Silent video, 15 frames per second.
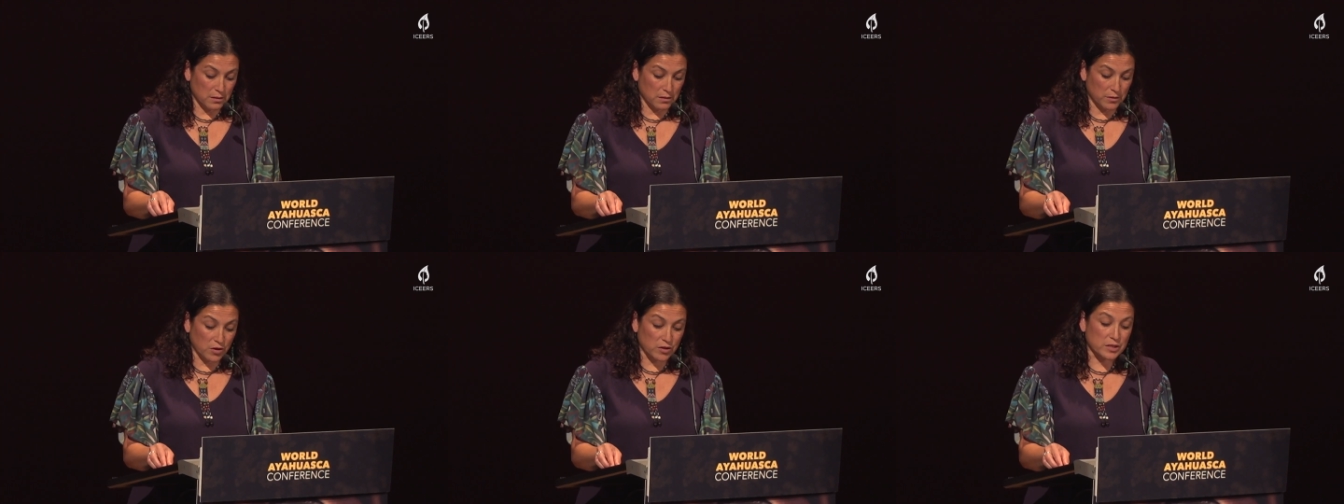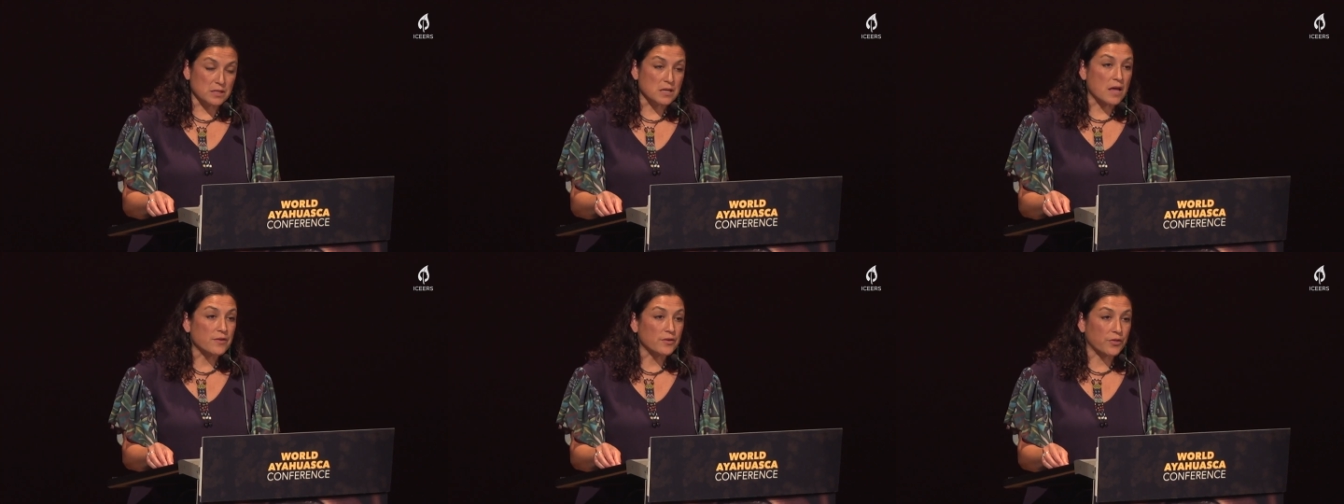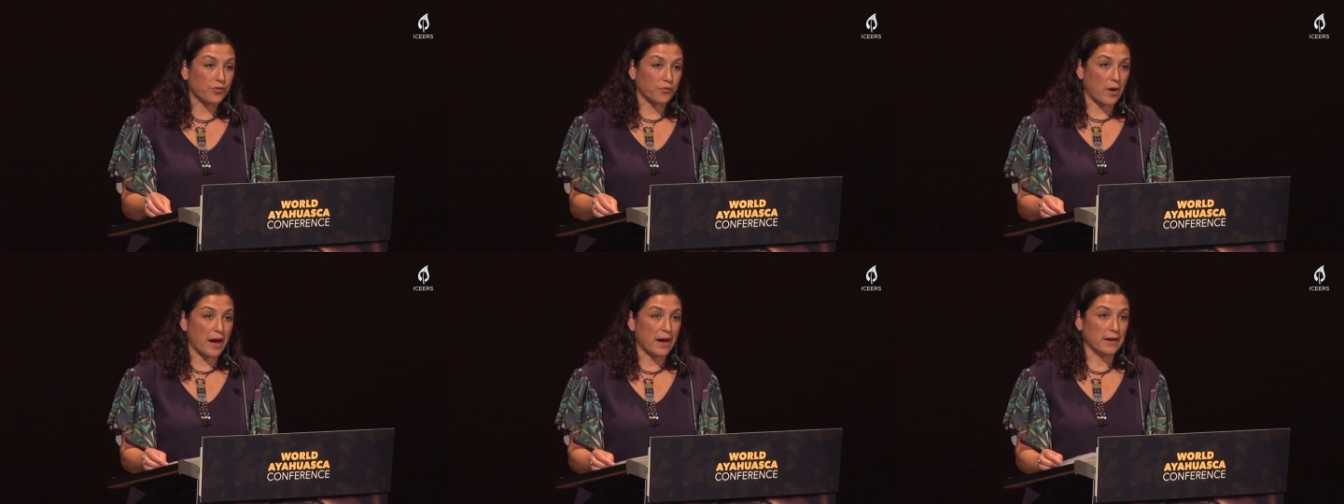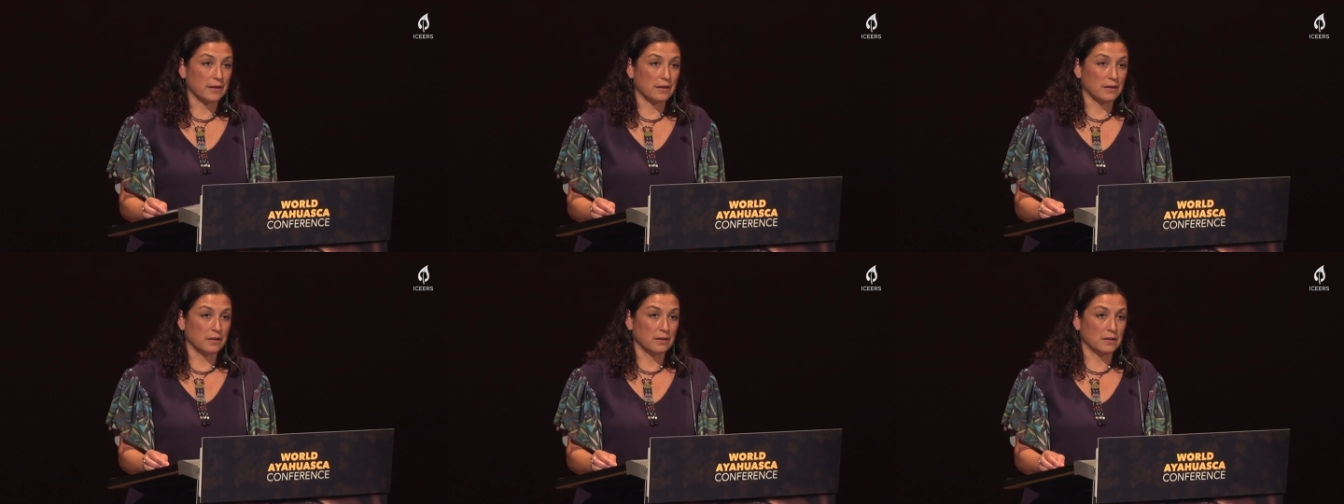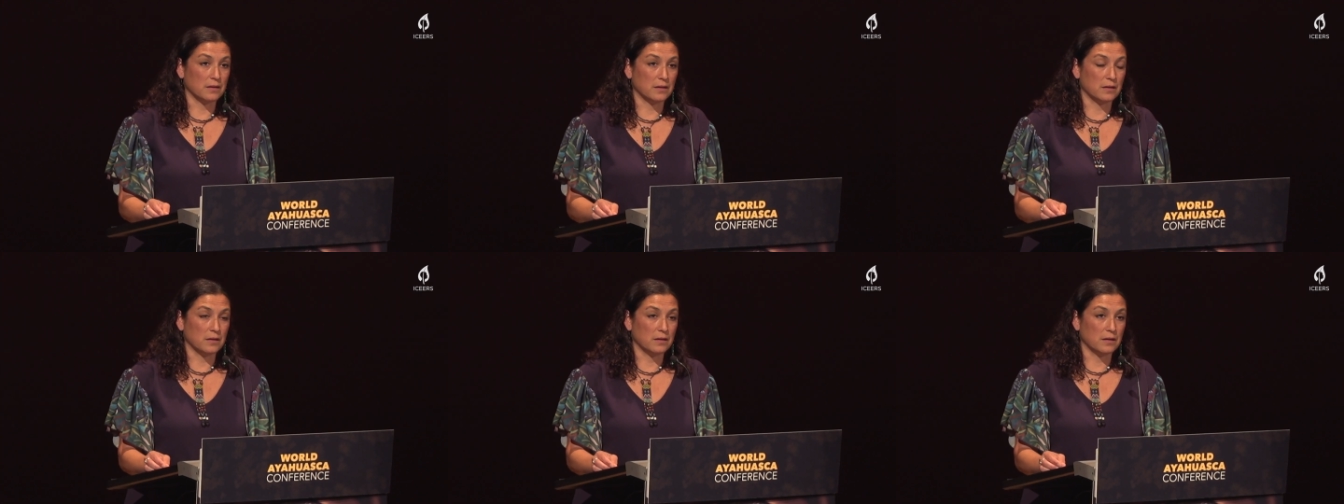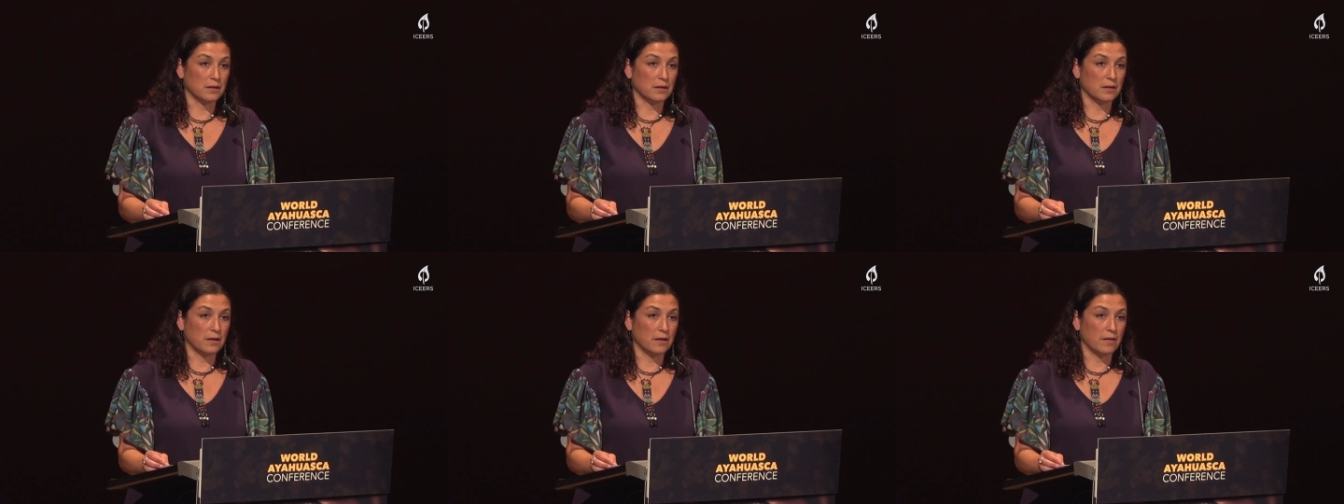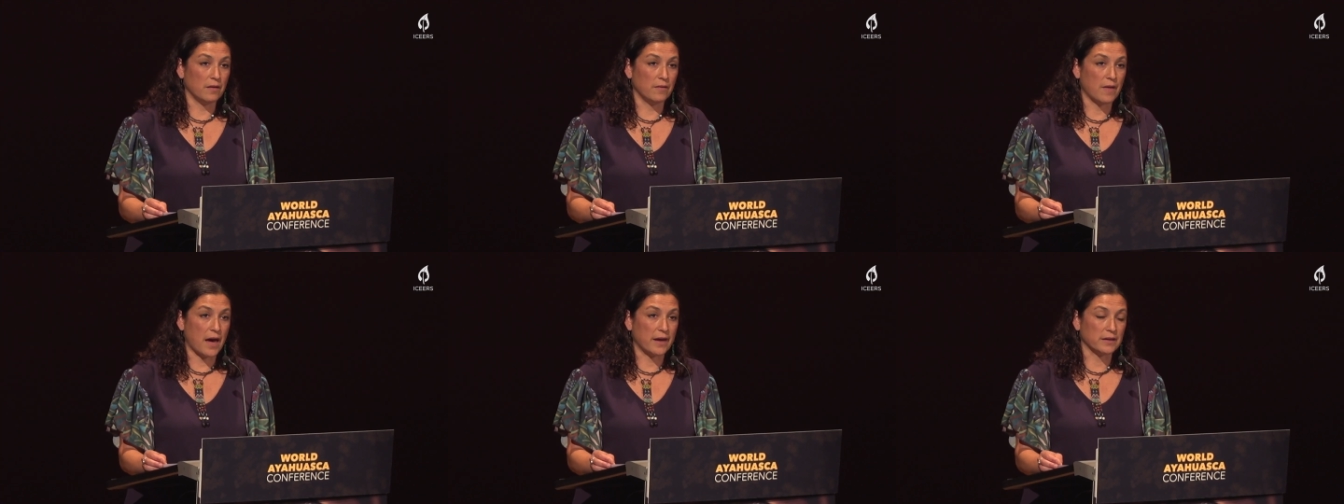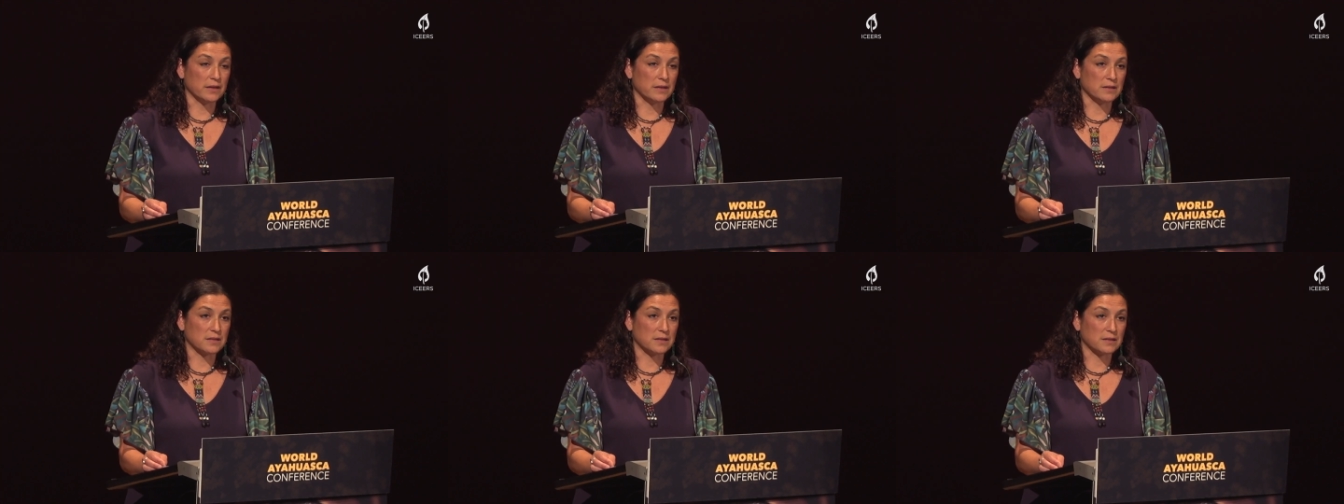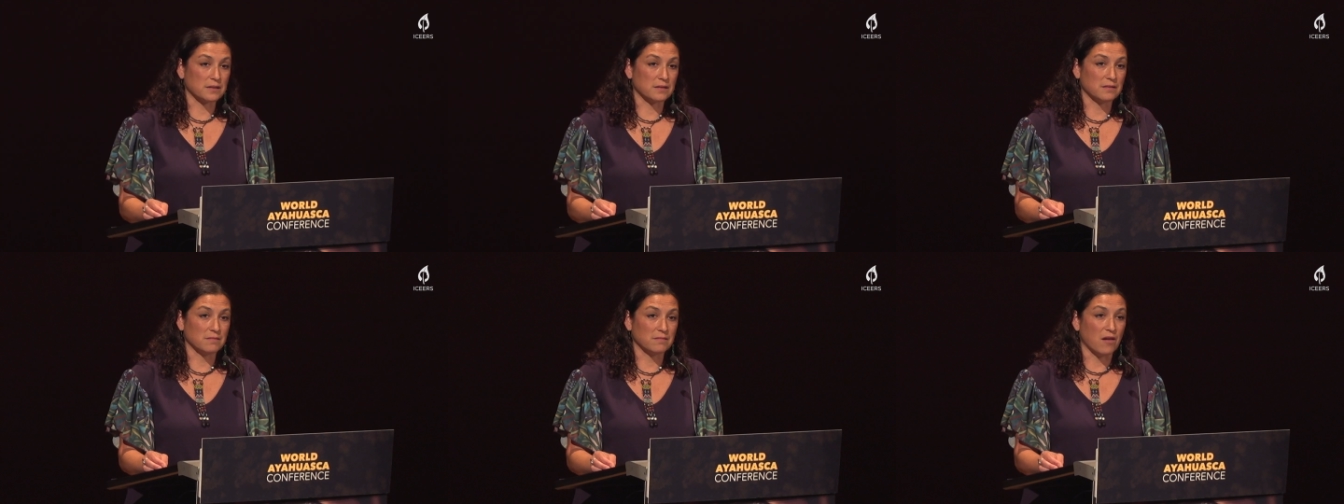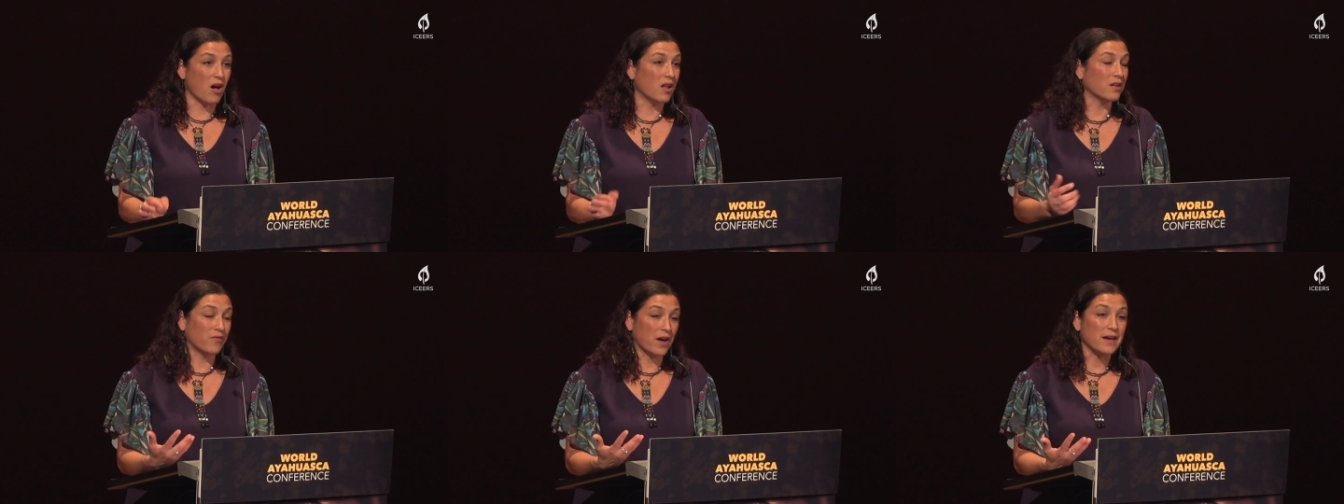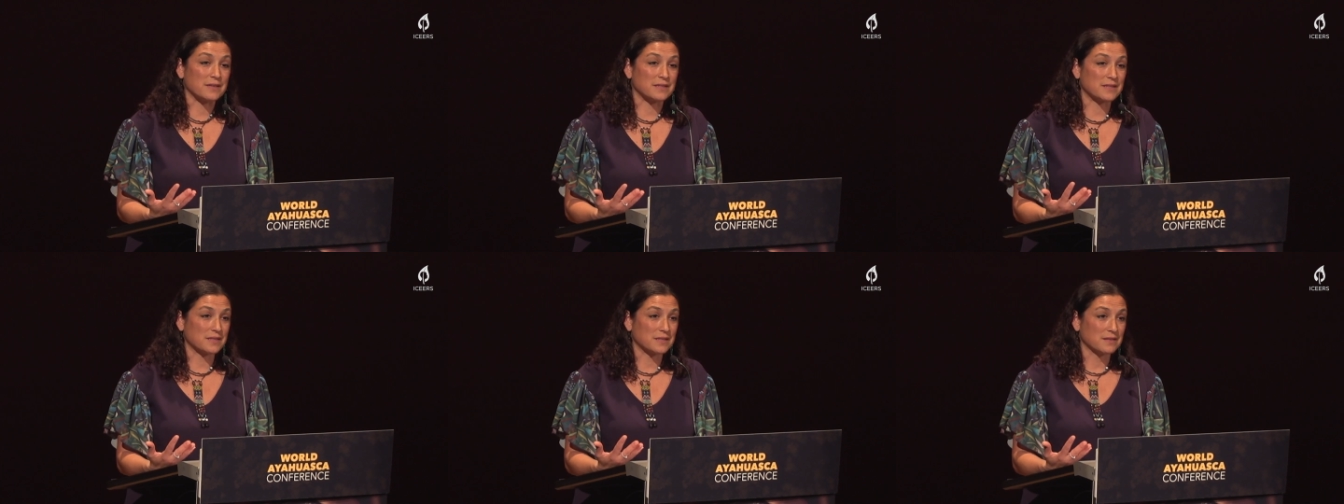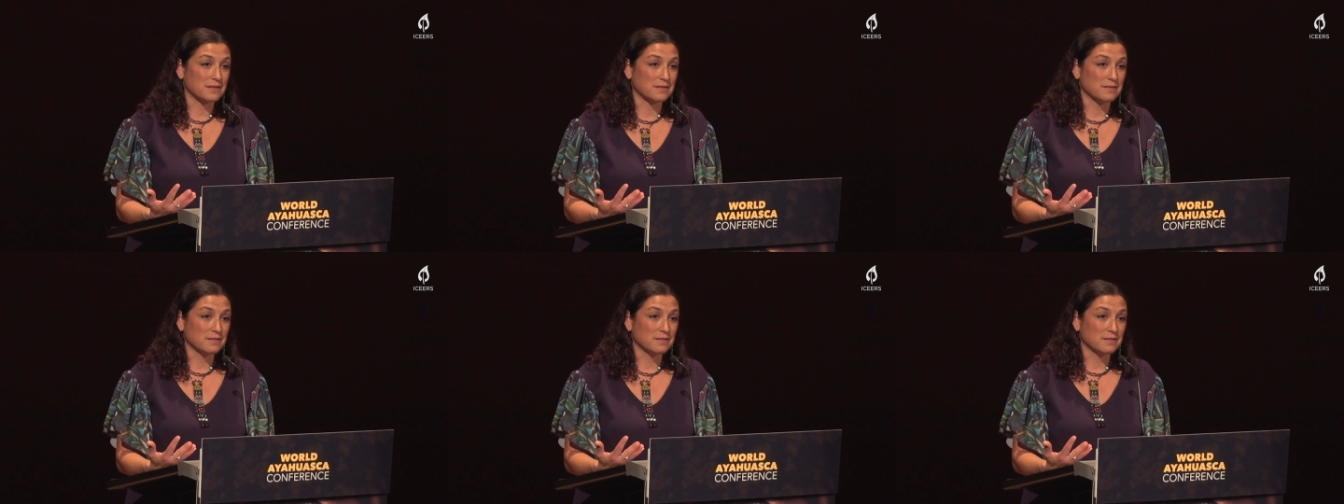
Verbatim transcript: there's another threat that is all of us.